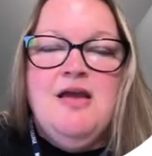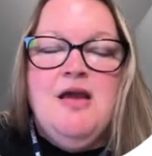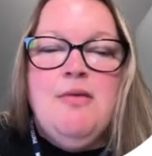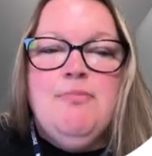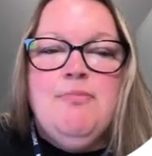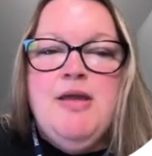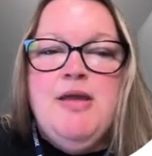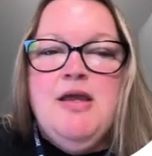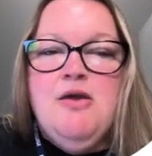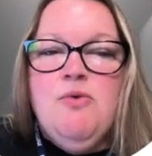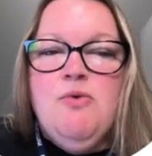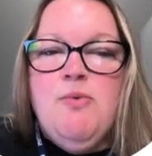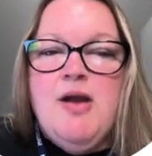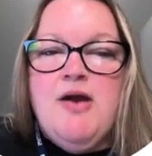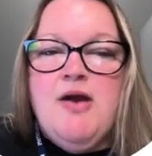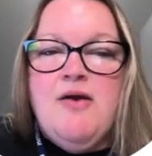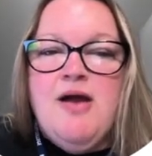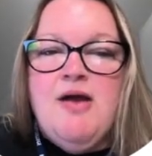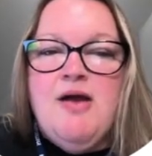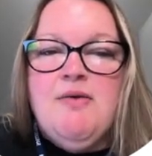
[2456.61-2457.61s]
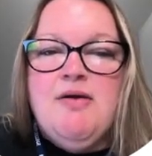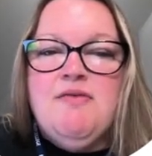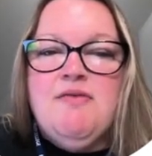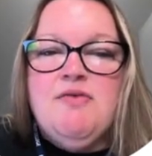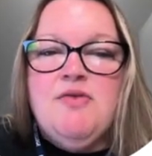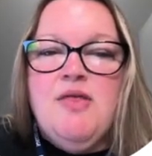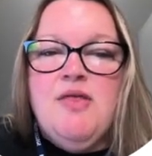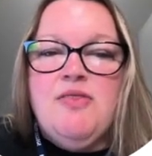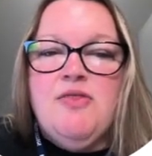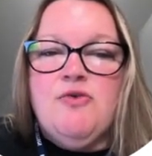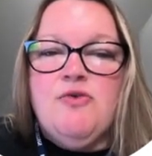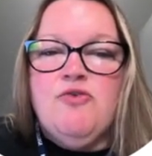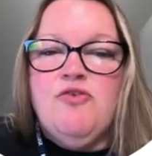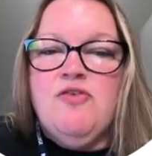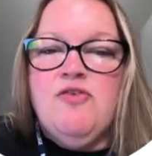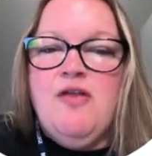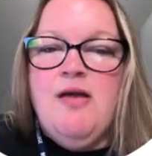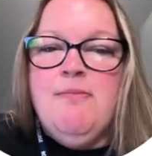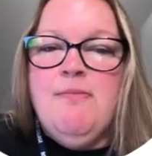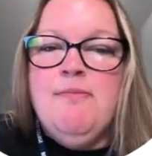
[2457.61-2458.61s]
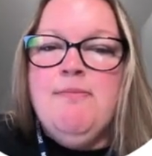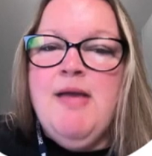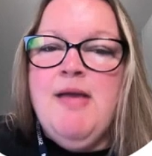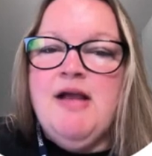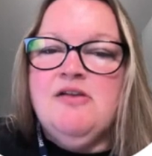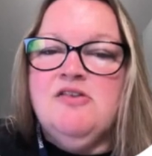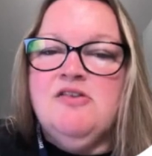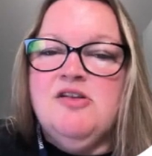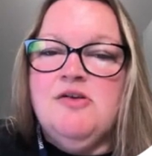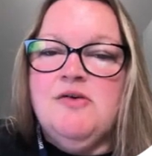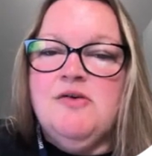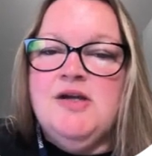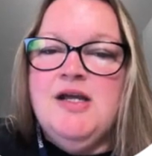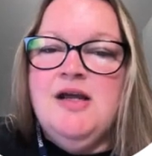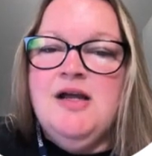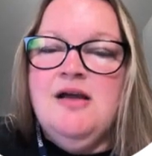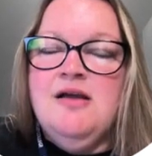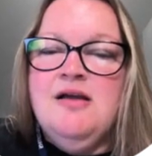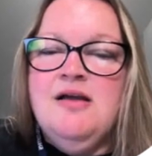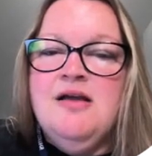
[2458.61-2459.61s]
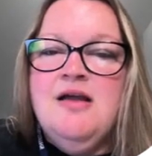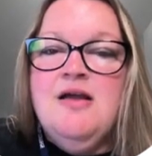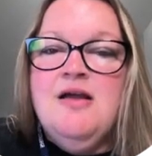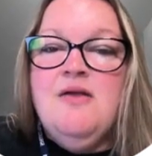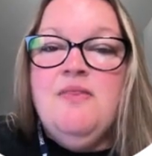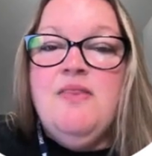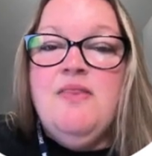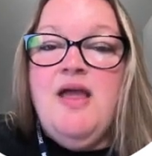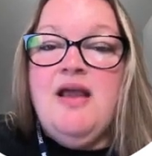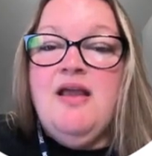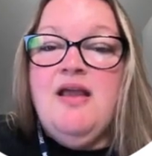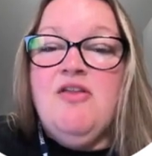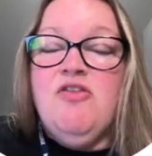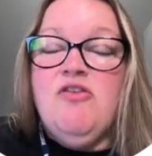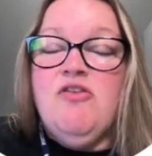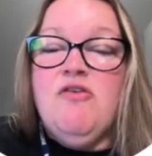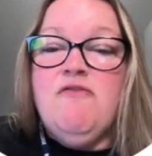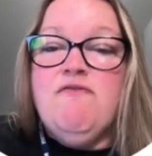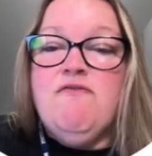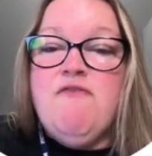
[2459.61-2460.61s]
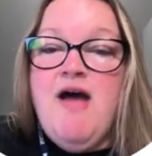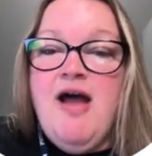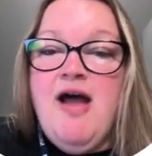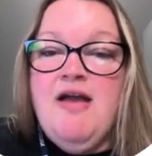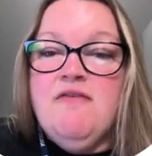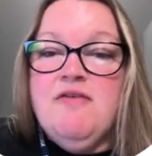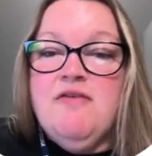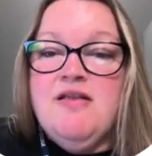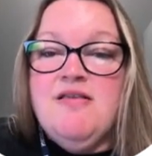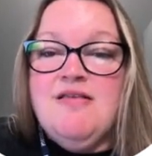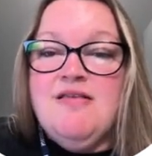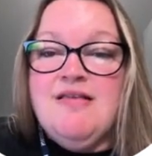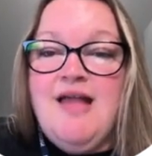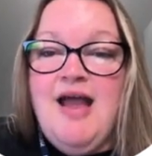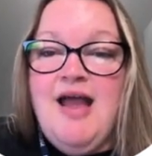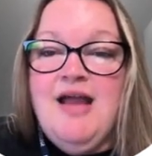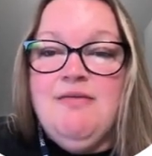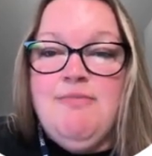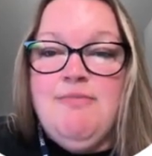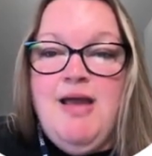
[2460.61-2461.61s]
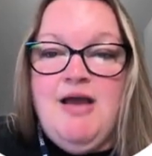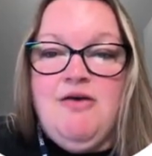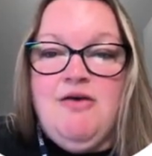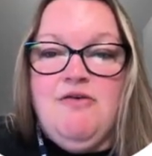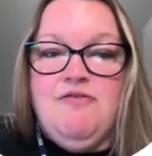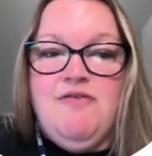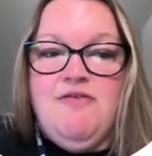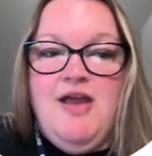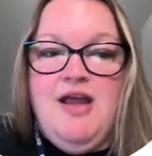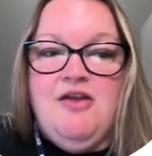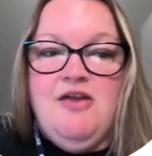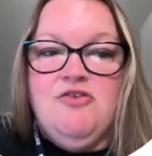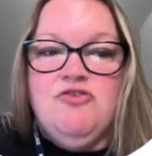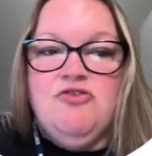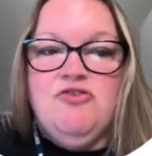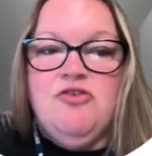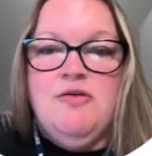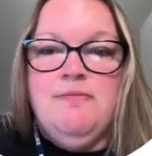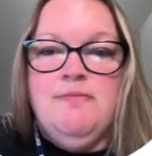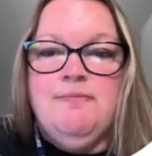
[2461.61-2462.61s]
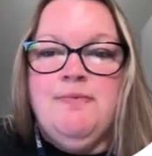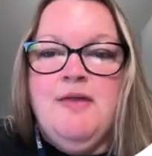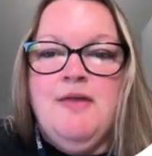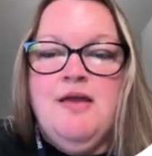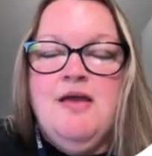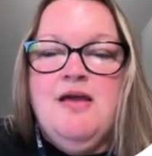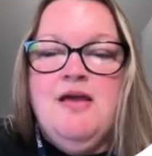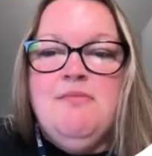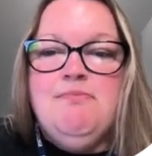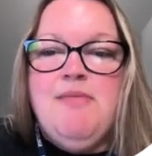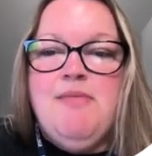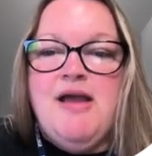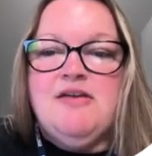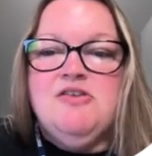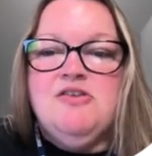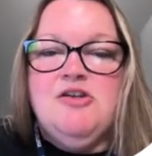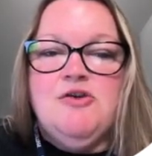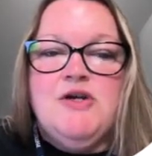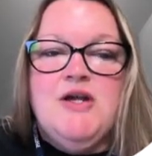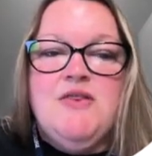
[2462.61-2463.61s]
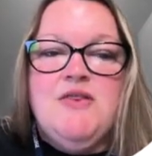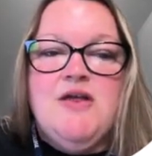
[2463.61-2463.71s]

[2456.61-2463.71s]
Be aware, however, that there's some bacteria that can survive inside macrophage. Bacteria that